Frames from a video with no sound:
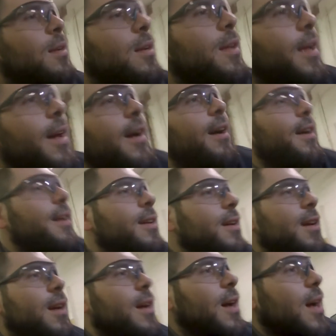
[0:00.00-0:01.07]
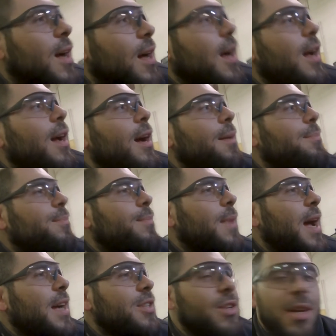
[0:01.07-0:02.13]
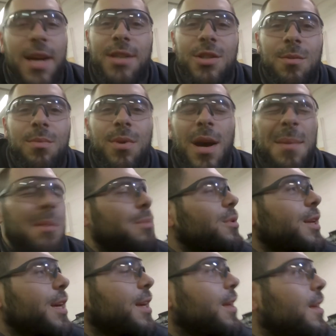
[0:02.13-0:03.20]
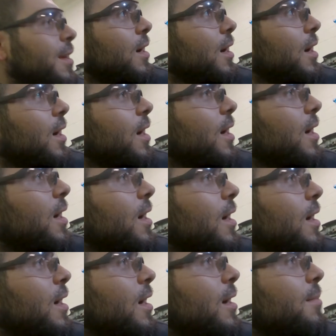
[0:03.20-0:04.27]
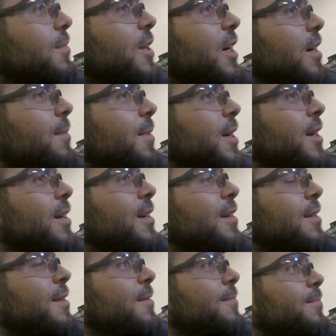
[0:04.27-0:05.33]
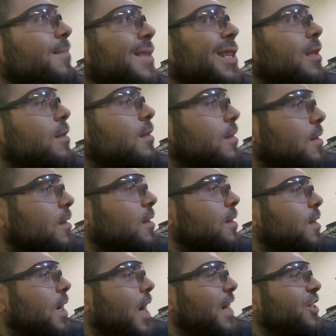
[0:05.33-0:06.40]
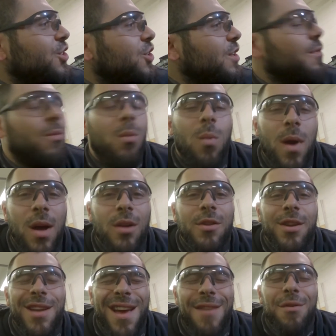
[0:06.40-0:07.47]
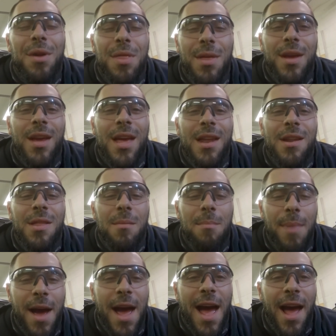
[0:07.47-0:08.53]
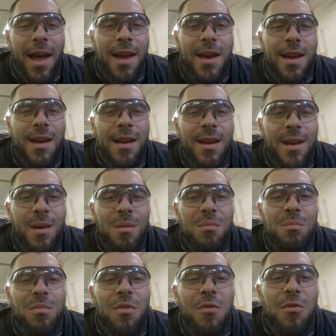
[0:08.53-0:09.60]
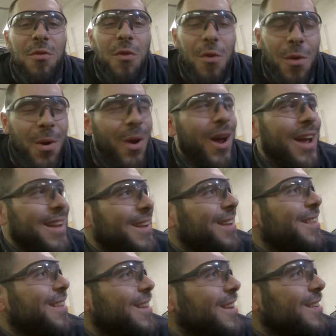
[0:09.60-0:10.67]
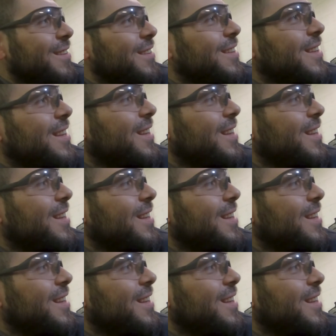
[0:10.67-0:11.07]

yeah, I should probably, I'm dumb. I should have welded everything in the back before I did this.